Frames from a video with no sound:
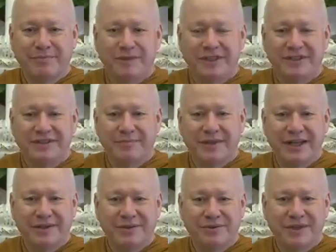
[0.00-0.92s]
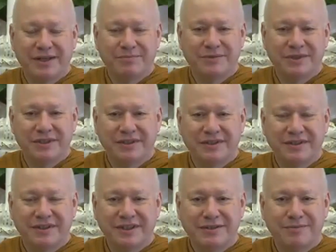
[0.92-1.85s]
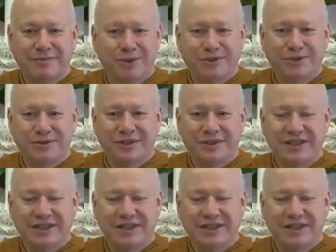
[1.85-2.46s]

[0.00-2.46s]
is a man who comes to this monastery.